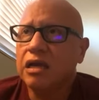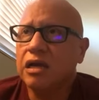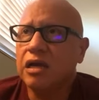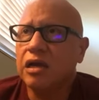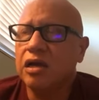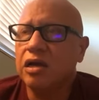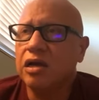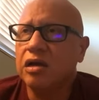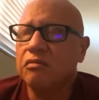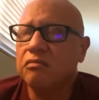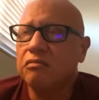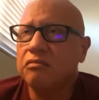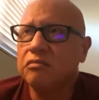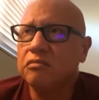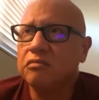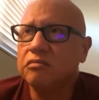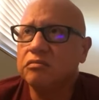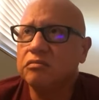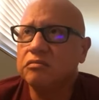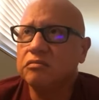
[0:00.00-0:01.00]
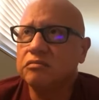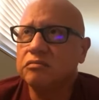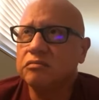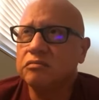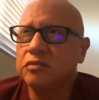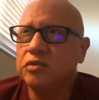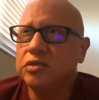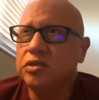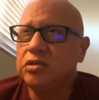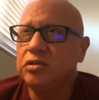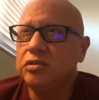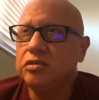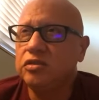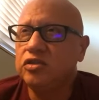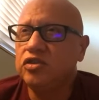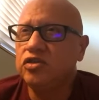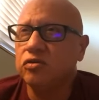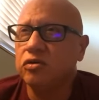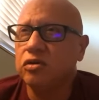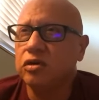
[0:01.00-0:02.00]
um
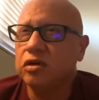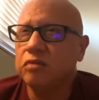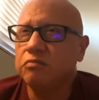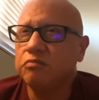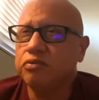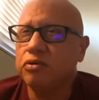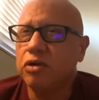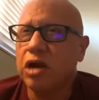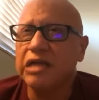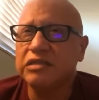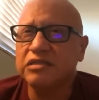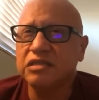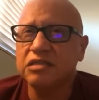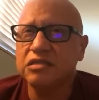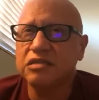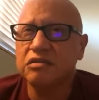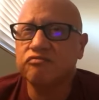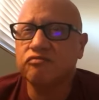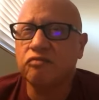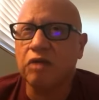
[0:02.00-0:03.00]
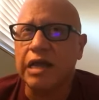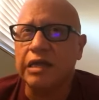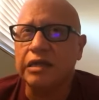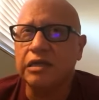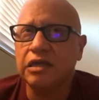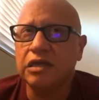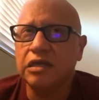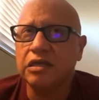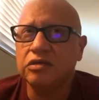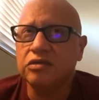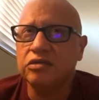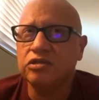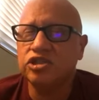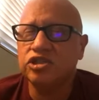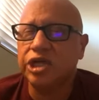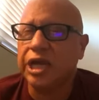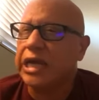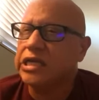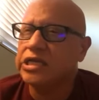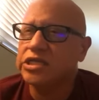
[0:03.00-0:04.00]
your process of writing it
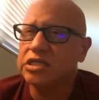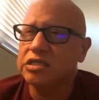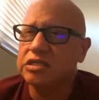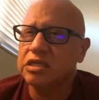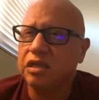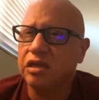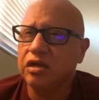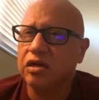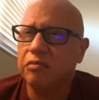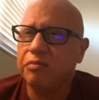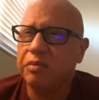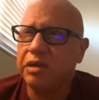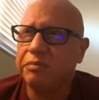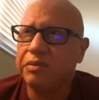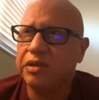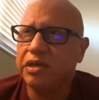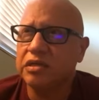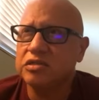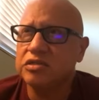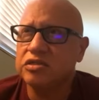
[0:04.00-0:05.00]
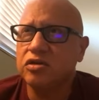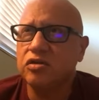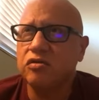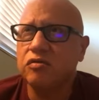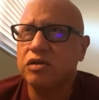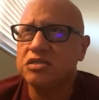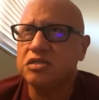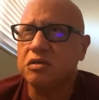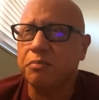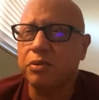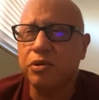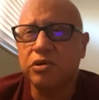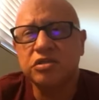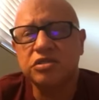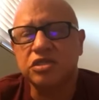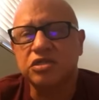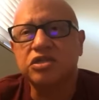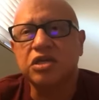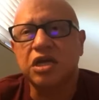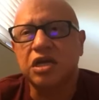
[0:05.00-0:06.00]
changes a little bit because you as a
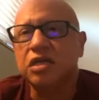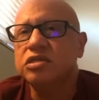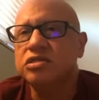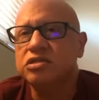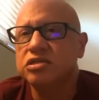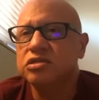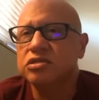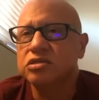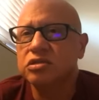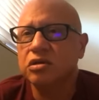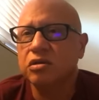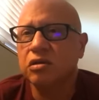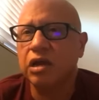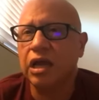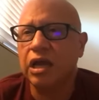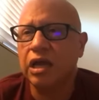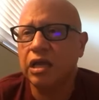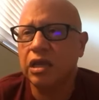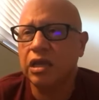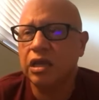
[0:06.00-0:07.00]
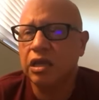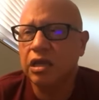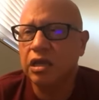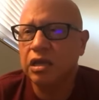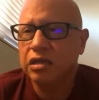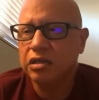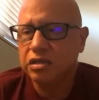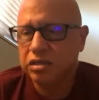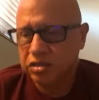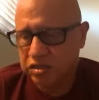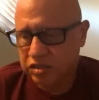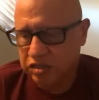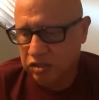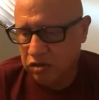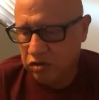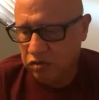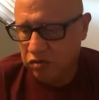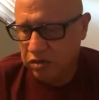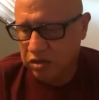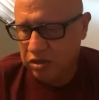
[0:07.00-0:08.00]
person change right
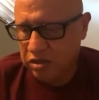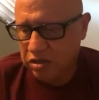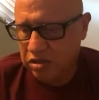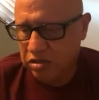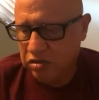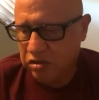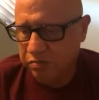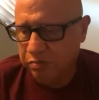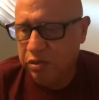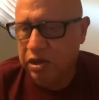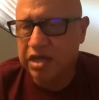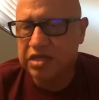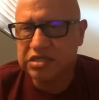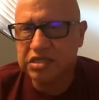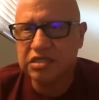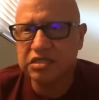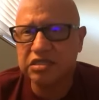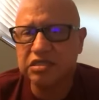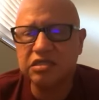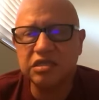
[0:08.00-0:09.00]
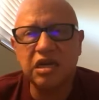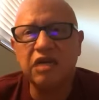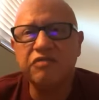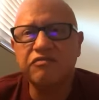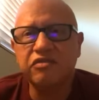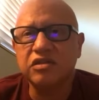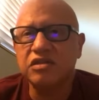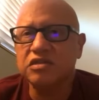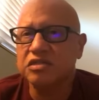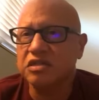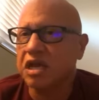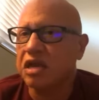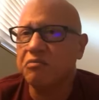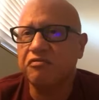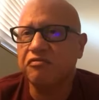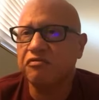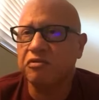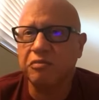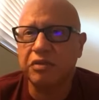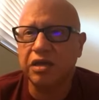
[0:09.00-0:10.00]
so, you know, the process is never the same
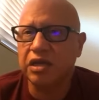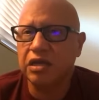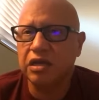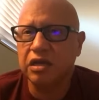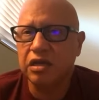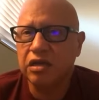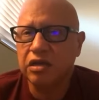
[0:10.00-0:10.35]
for me.